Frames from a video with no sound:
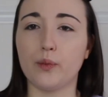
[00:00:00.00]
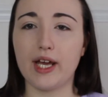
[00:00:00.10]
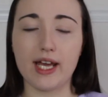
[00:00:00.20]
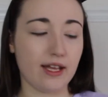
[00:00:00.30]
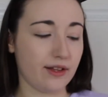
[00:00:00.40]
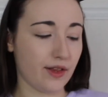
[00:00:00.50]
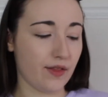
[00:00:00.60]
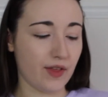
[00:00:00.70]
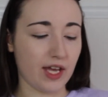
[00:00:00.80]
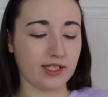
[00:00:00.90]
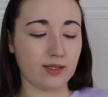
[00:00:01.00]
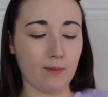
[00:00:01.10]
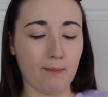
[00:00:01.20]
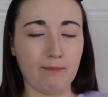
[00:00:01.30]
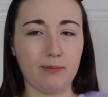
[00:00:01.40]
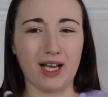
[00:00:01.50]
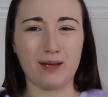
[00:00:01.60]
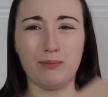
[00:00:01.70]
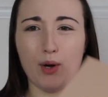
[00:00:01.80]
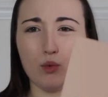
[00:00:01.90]
with this
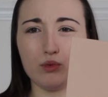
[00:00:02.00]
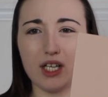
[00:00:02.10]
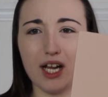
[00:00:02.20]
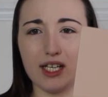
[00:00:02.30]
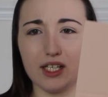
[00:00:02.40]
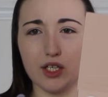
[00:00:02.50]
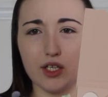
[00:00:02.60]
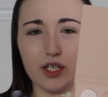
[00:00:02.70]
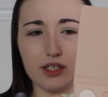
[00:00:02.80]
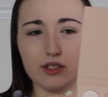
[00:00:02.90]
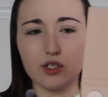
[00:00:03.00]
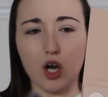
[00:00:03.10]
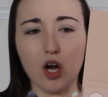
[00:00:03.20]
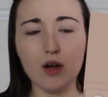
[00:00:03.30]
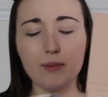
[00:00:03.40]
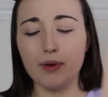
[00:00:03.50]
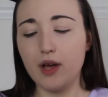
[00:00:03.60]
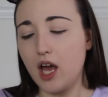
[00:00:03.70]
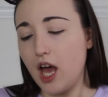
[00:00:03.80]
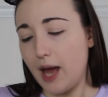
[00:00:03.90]
like bone colour here at the top.
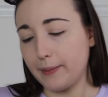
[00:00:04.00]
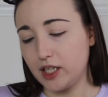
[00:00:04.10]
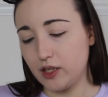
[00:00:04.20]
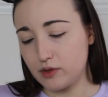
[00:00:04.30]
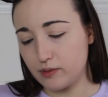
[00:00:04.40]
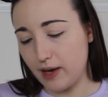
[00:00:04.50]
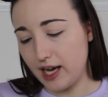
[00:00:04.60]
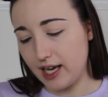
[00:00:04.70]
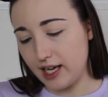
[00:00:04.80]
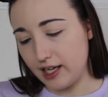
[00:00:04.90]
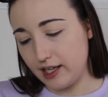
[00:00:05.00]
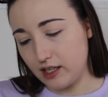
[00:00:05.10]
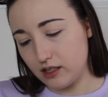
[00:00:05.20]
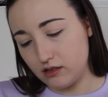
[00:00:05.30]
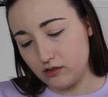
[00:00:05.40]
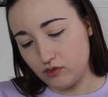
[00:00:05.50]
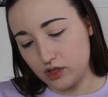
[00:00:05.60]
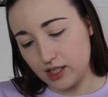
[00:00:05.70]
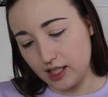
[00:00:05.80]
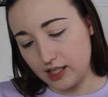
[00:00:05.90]
I'm going to use my
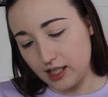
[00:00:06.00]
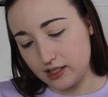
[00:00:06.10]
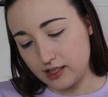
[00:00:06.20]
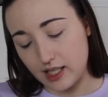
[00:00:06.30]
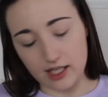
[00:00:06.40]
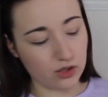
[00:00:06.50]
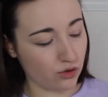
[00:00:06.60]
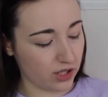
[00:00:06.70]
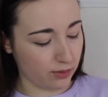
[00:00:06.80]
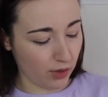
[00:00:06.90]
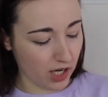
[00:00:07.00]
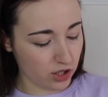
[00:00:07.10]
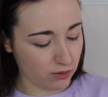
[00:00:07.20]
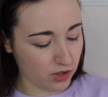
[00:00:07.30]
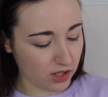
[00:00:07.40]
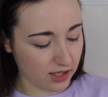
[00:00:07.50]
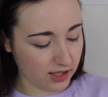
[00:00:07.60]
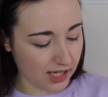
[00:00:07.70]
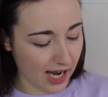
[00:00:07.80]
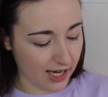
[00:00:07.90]
Real Techniques Deluxe Crease Brush. I'm just going to
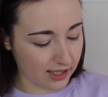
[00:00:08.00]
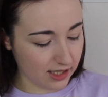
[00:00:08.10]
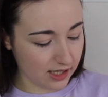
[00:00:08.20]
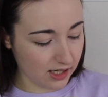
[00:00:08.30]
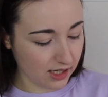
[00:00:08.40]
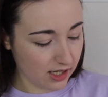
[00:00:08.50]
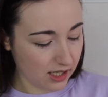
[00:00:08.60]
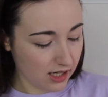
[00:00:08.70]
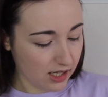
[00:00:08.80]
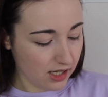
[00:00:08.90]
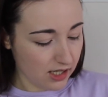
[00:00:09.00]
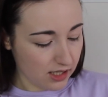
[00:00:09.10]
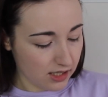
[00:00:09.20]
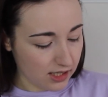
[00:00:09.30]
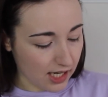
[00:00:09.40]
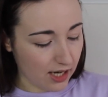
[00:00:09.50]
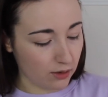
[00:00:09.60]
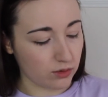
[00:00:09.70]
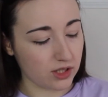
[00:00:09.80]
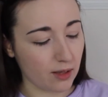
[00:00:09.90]
set
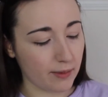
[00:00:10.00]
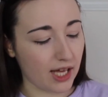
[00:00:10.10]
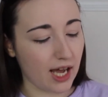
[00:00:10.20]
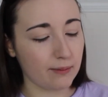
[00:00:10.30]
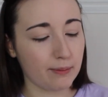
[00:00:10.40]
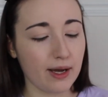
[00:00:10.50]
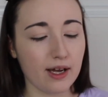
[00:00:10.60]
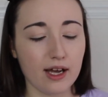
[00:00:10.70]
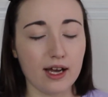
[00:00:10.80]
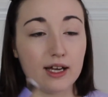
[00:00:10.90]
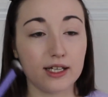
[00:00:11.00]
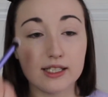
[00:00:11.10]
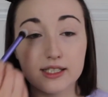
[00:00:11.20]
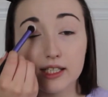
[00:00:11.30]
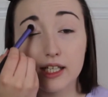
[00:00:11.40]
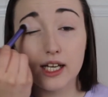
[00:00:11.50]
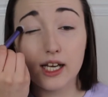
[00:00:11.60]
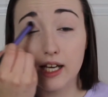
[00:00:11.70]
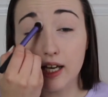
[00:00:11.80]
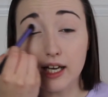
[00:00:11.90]
down some of that uh, concealer